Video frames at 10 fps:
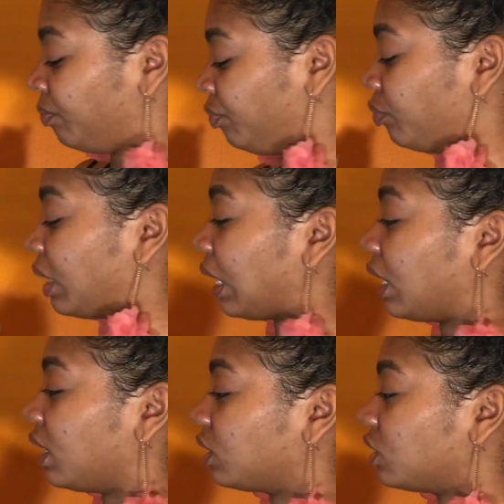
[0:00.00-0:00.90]
But I got
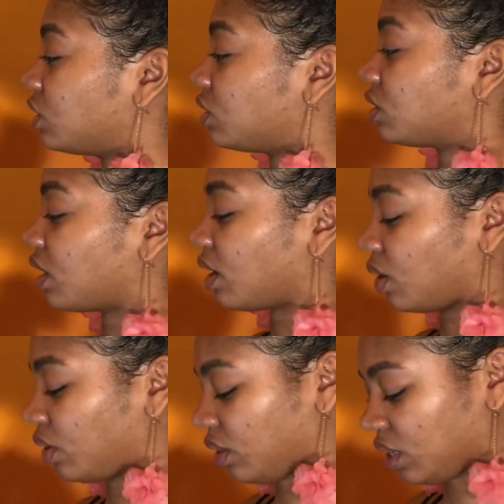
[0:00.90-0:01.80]
a kitchen scale,
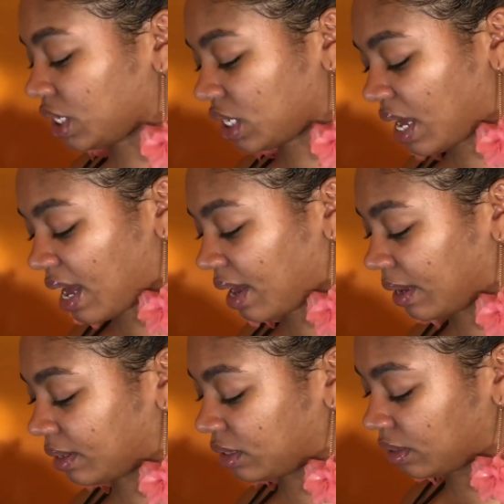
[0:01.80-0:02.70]
and this
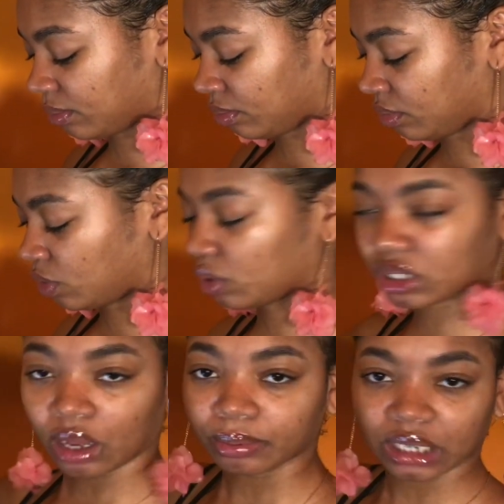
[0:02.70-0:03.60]
has, well, it's
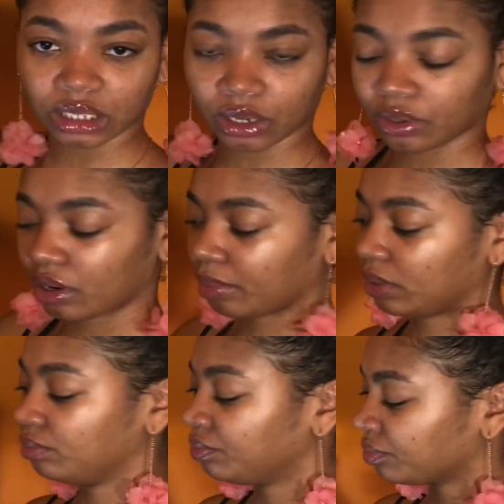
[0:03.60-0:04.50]
upside down here, but
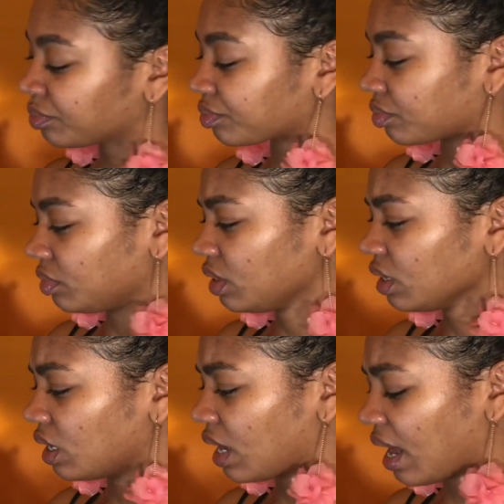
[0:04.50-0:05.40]

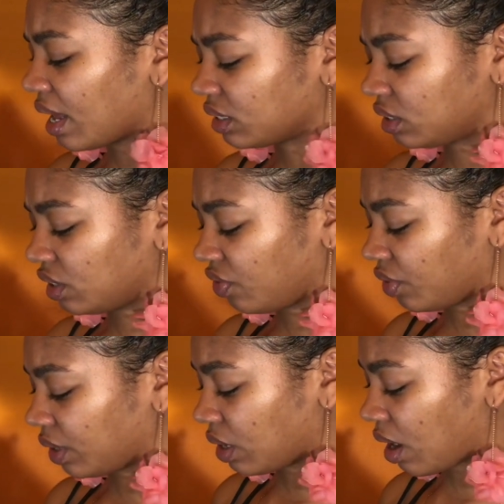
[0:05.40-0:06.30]
it has
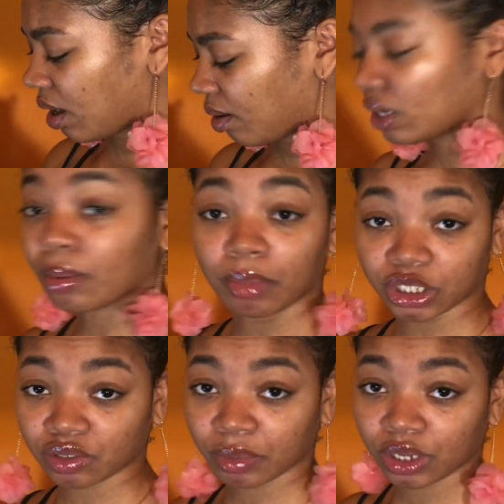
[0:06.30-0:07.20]
different
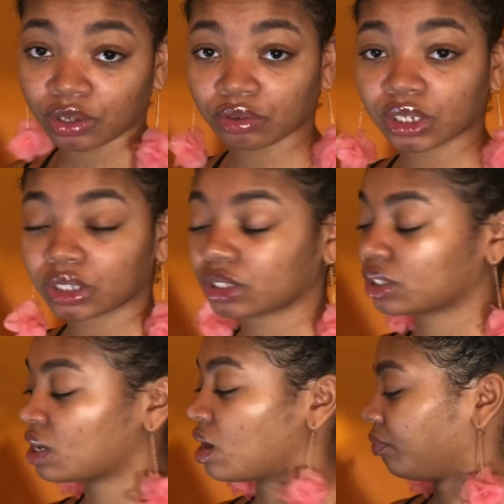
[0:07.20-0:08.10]
measurement units.
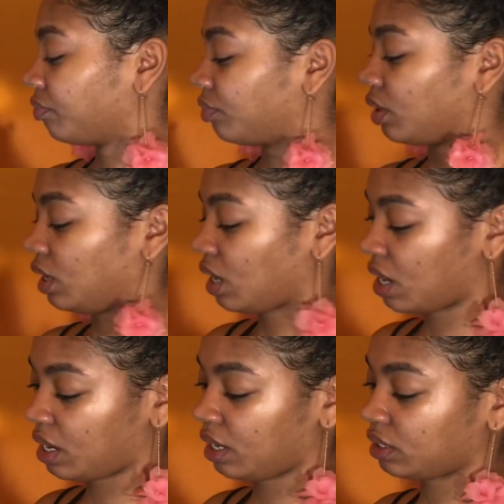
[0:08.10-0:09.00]
It
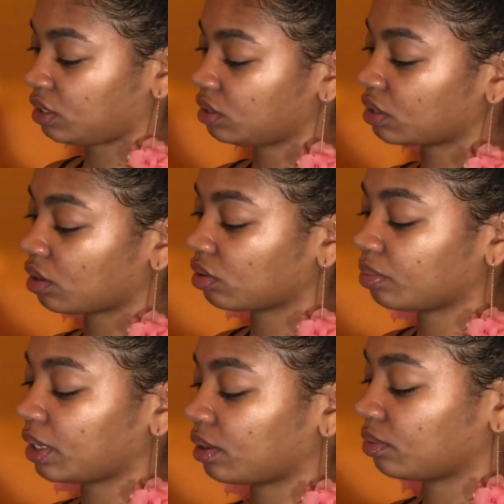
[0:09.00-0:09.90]
has, does it say on the
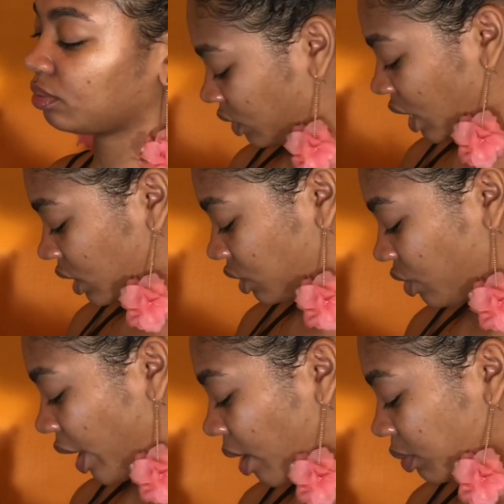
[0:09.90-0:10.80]
back? It has
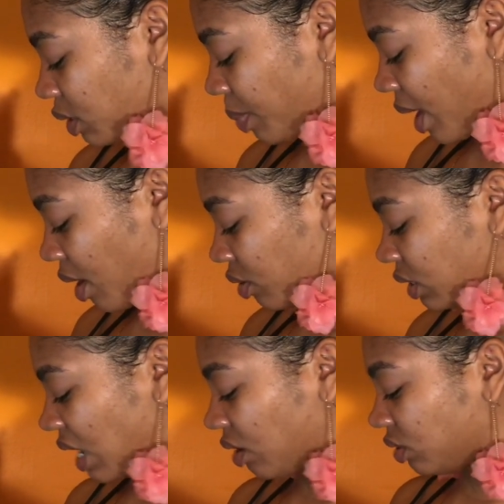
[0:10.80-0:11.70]
grams, pounds,
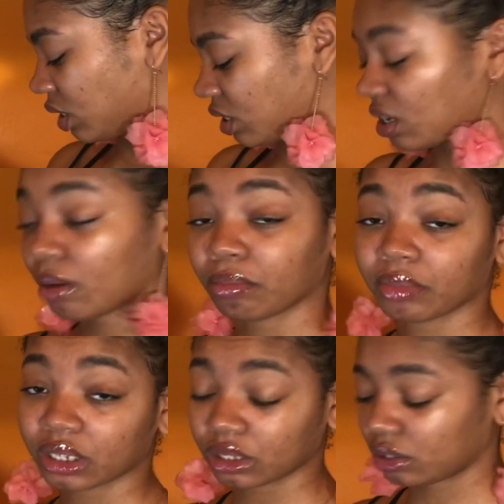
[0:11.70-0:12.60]
ounces, and
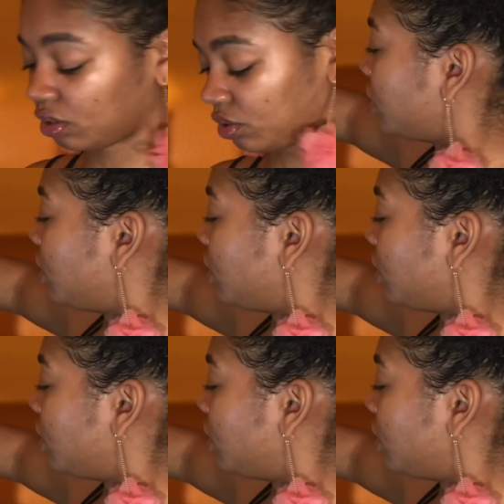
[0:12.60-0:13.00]
milliliters.